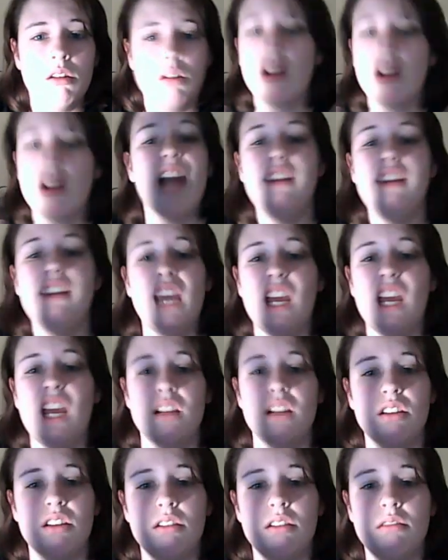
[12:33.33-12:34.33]
I
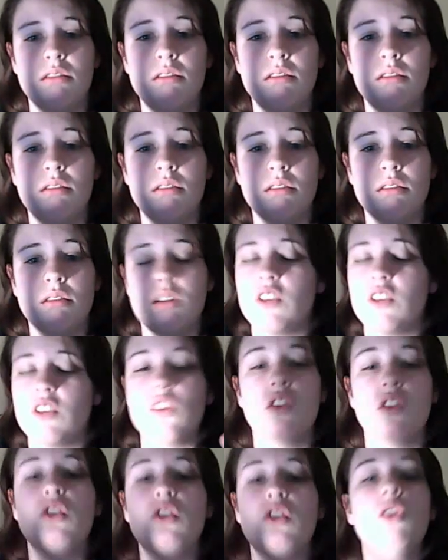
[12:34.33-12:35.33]
can't, because
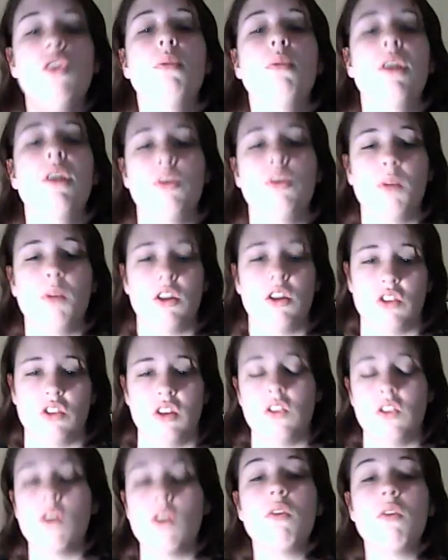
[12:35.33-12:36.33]
it's too much pressure.
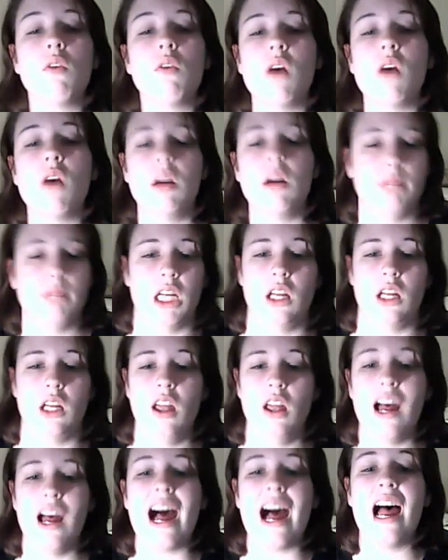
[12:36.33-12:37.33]
It's overwhelming.
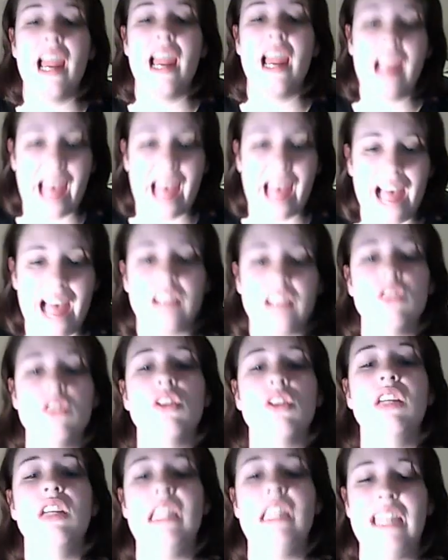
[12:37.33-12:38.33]
I
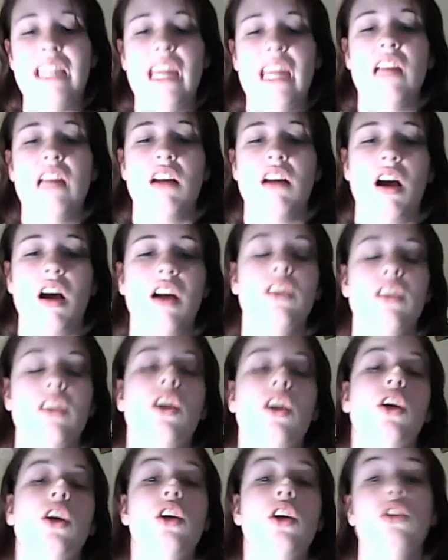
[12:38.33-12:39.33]
actually cannot
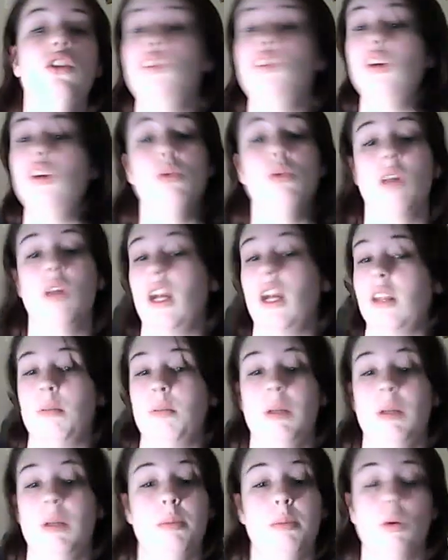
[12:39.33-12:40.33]
do what other
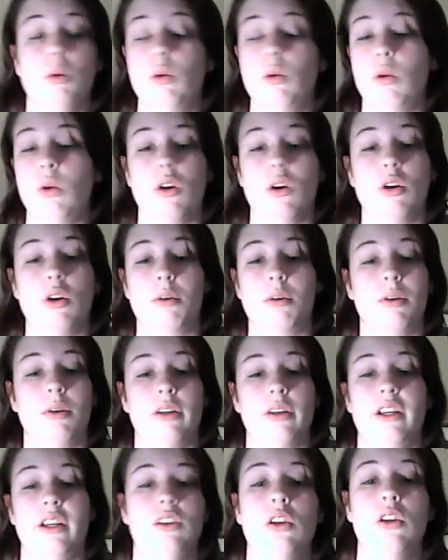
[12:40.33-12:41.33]
people who are normal
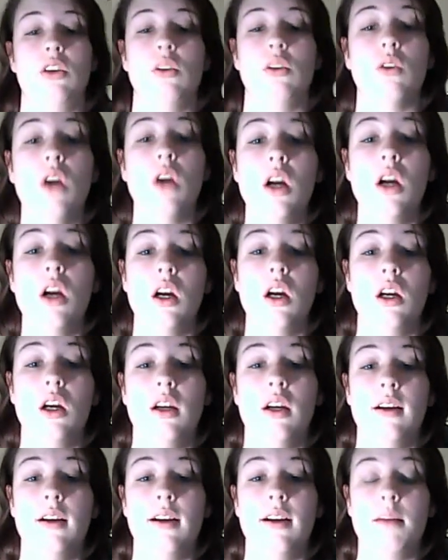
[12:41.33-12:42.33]
can do,
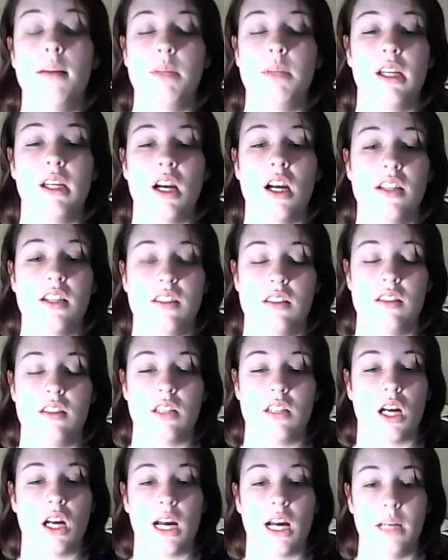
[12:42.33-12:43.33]
because
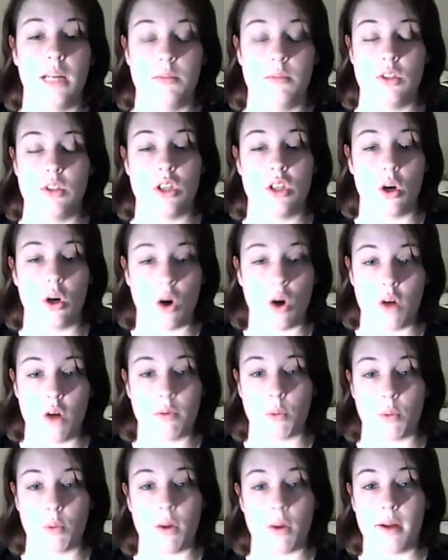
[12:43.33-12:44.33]
I'm so
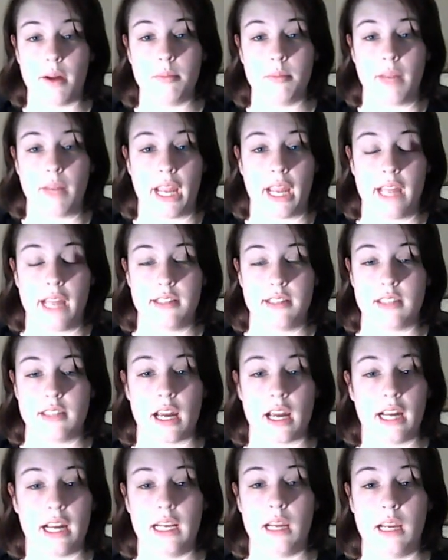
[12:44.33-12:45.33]
overwhelmed by
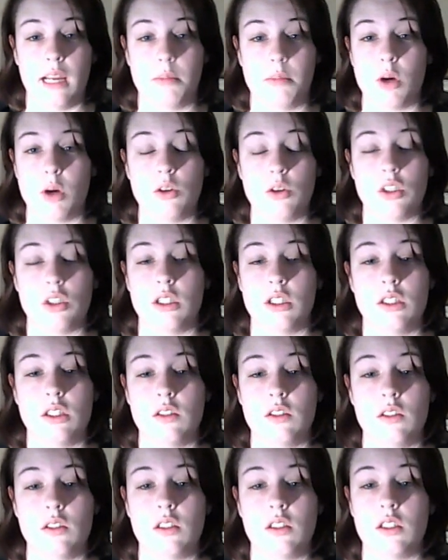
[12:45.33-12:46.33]
anxiety,
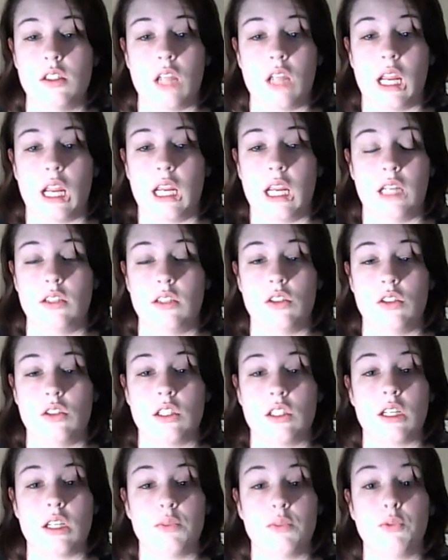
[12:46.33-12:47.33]
emotions, and
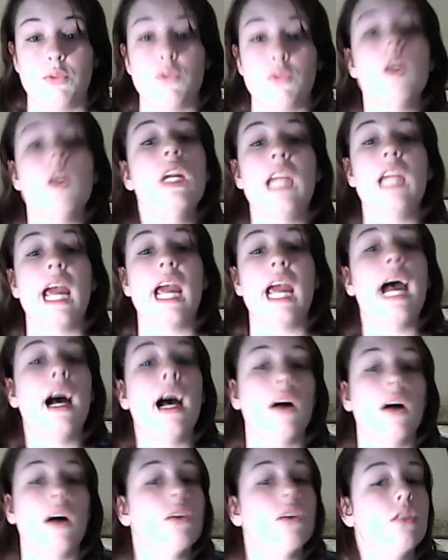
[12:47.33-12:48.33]
just freak
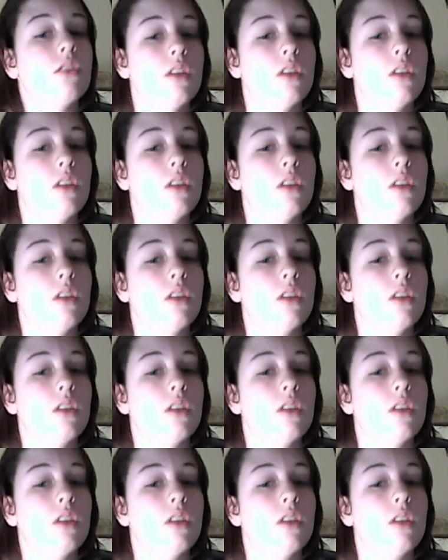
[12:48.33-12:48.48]
out.